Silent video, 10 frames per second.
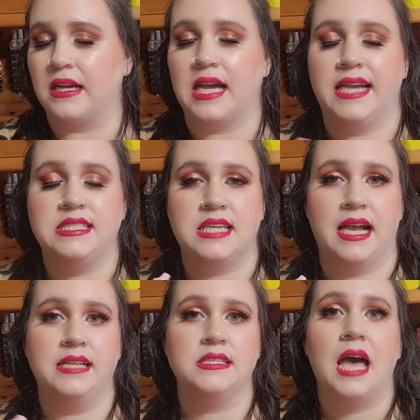Kind
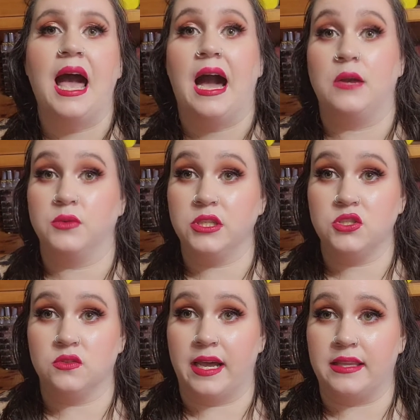Tint. I really
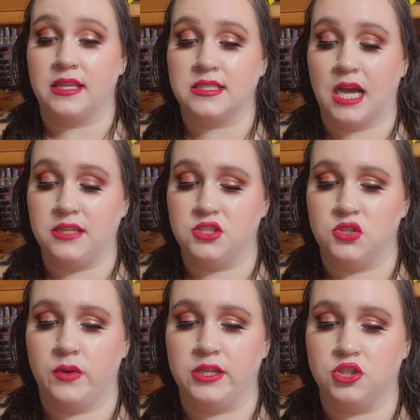do like this. I
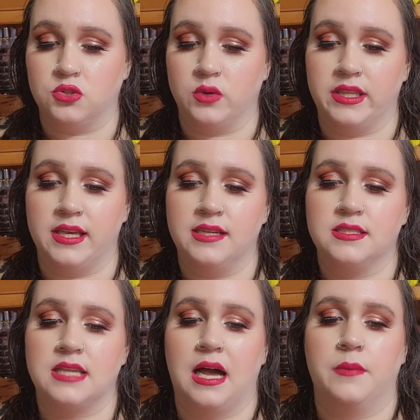do enjoy
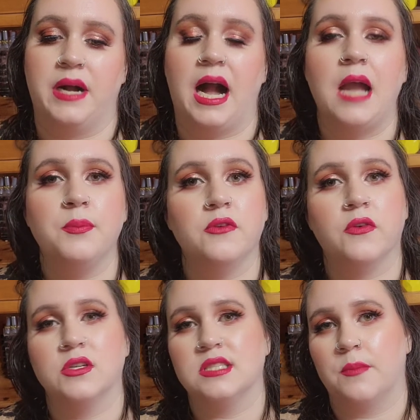this. I
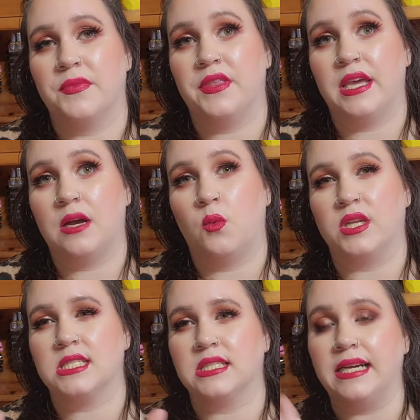prefer something
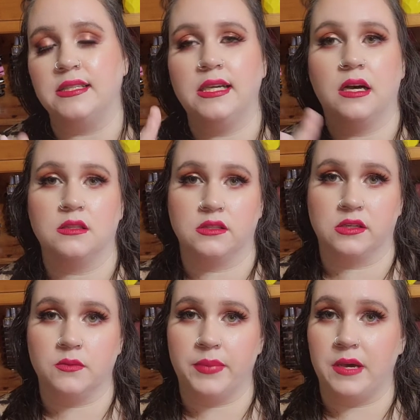with slightly a
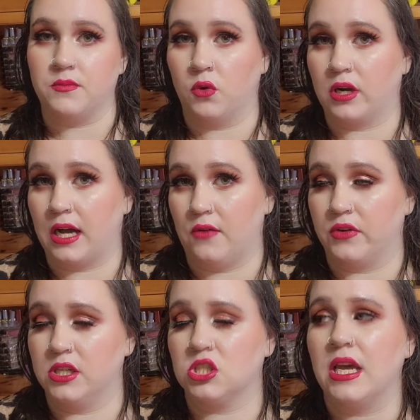little bit more
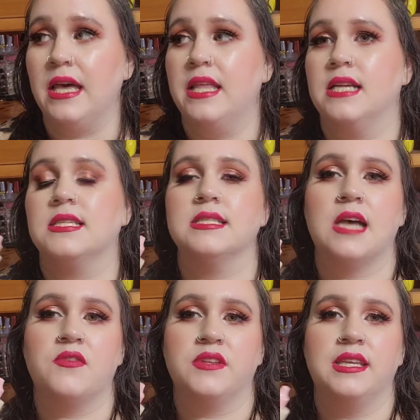coverage. This is
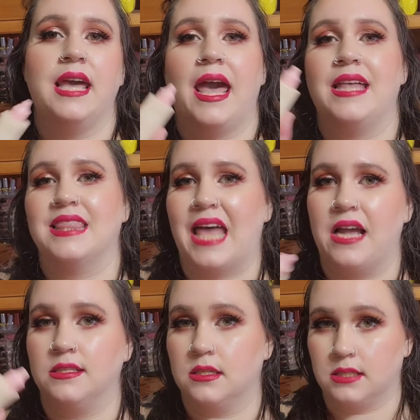definitely a
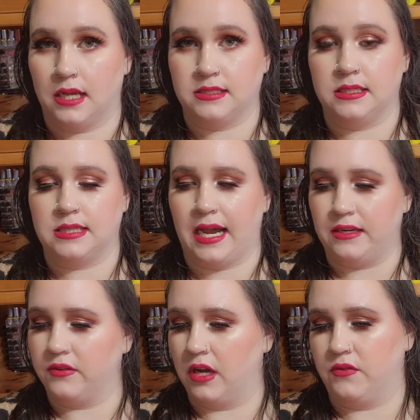light tinted
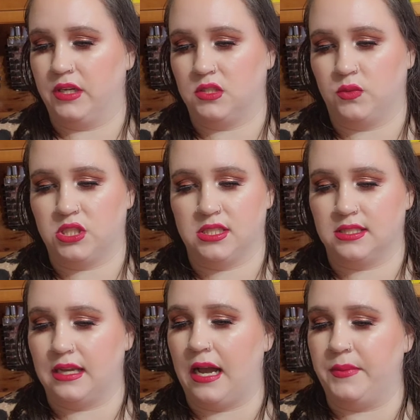kind of coverage, which
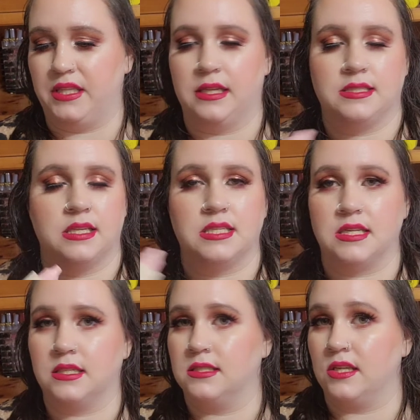is, I mean, it's a
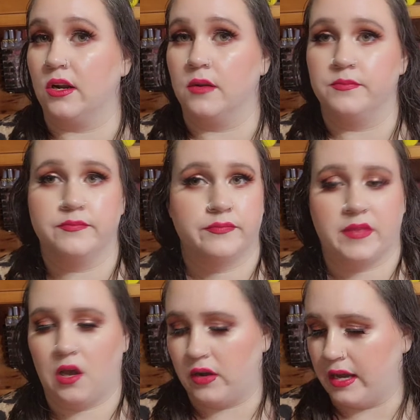tinted serum.
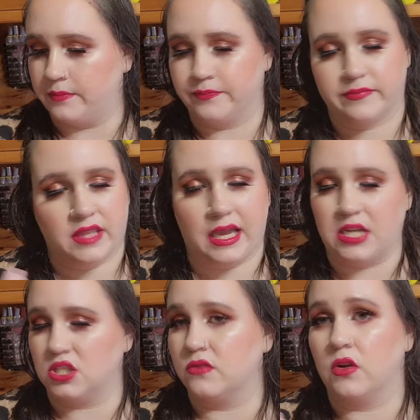Okay, like
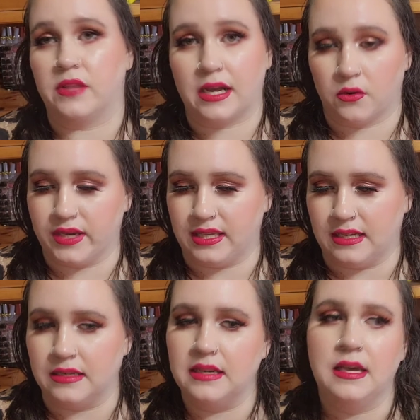I should have known that going
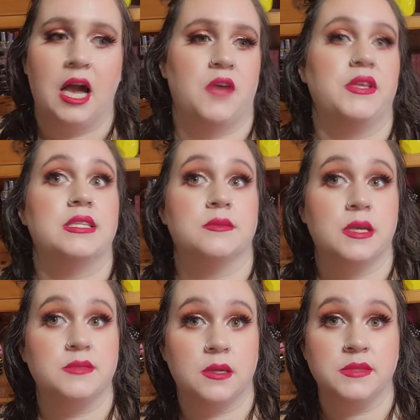in. I feel like
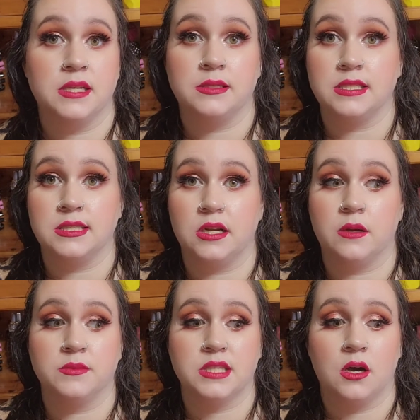sometimes some tinted
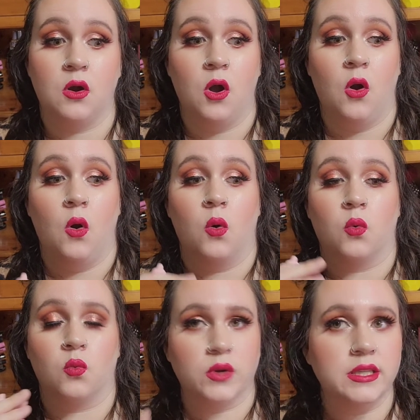serums though
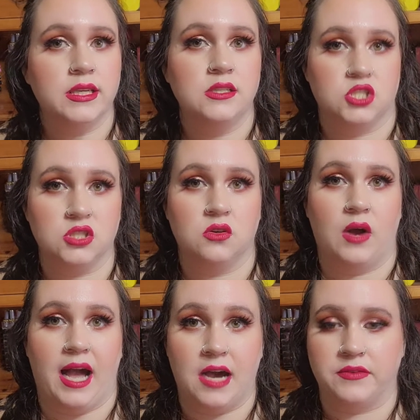really do
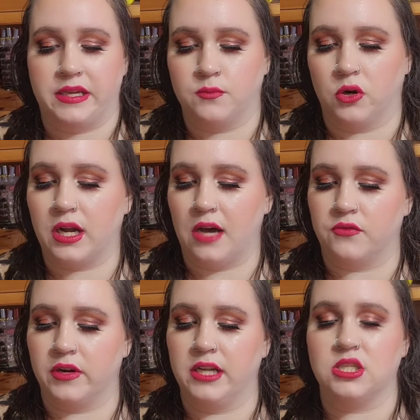have like more
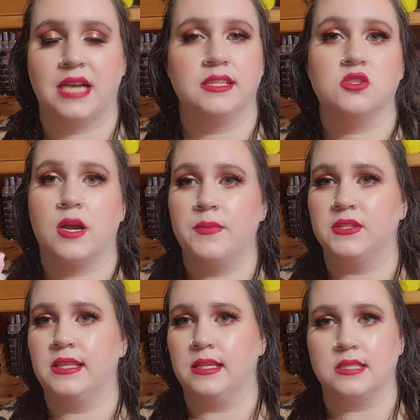coverage. I did try
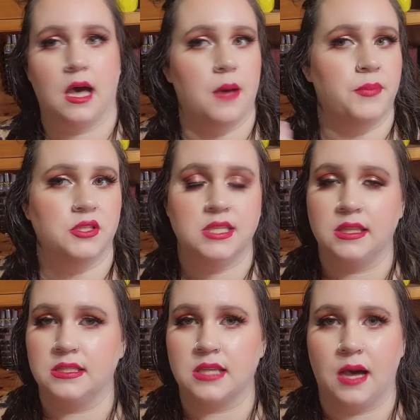building this up. Building
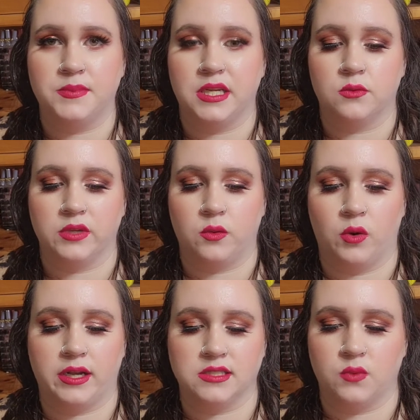this up didn't really
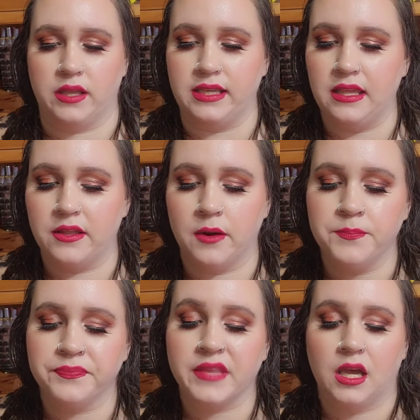work as well either.
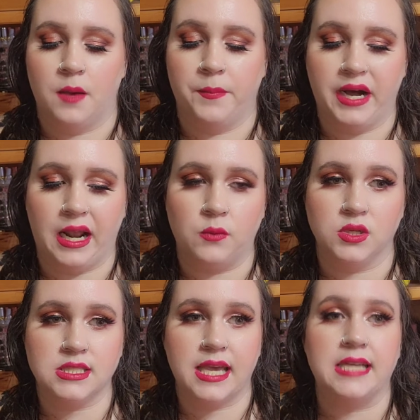But I
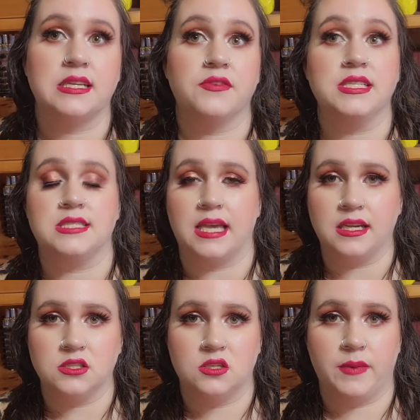will say it definitely sank
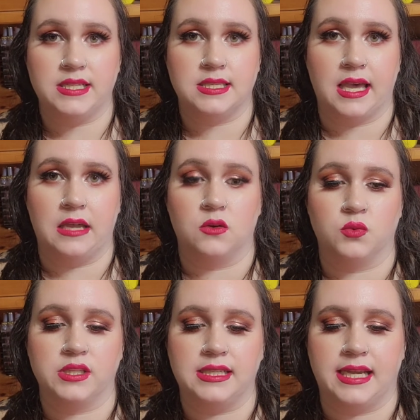into my skin
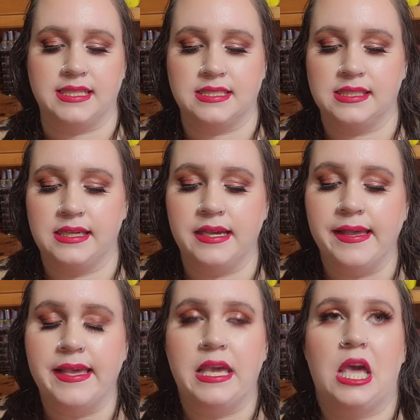really nicely.
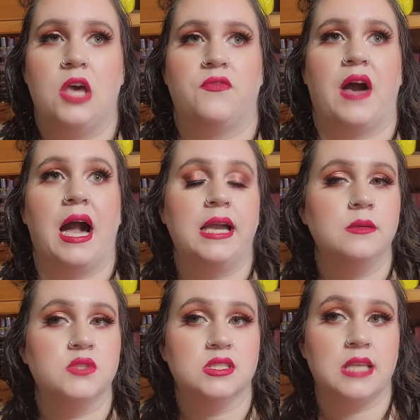If I
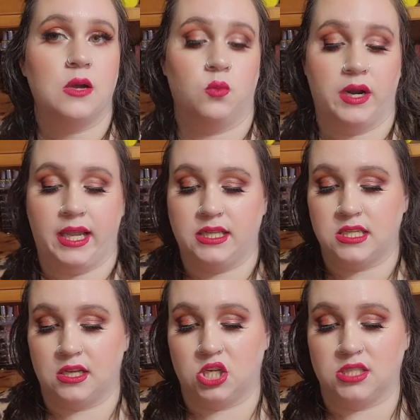am just like wanting
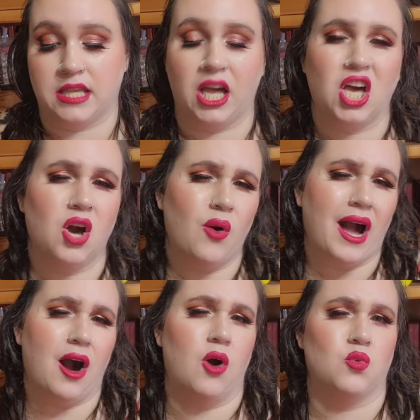to just like go
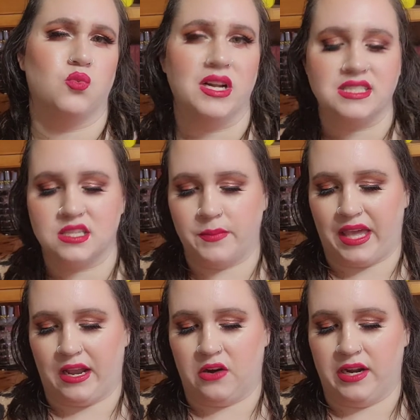out, run some
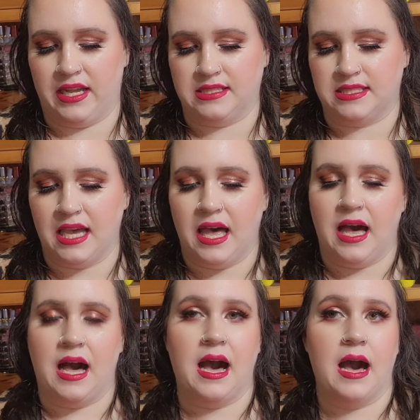errands,
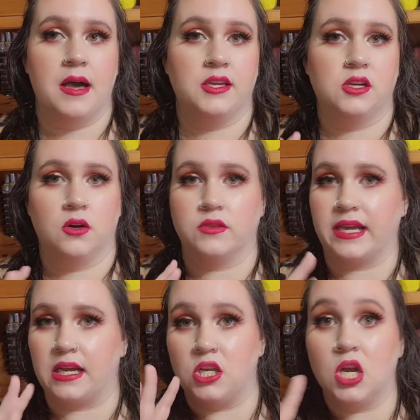you know,
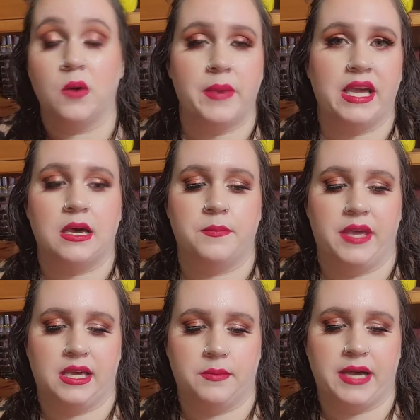like a no makeup,
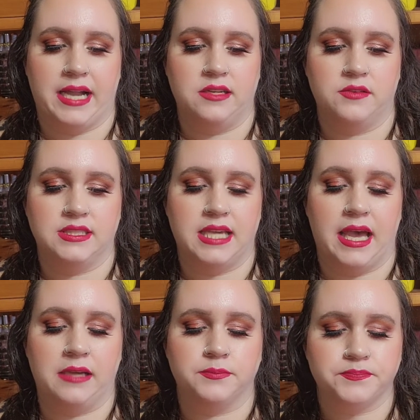makeup kind of a
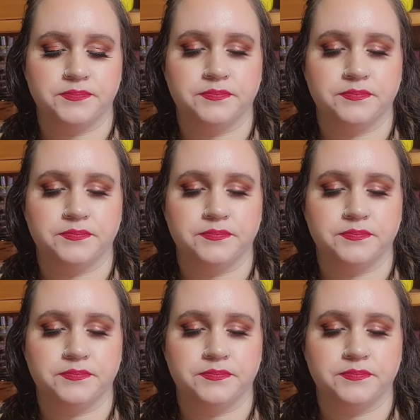day,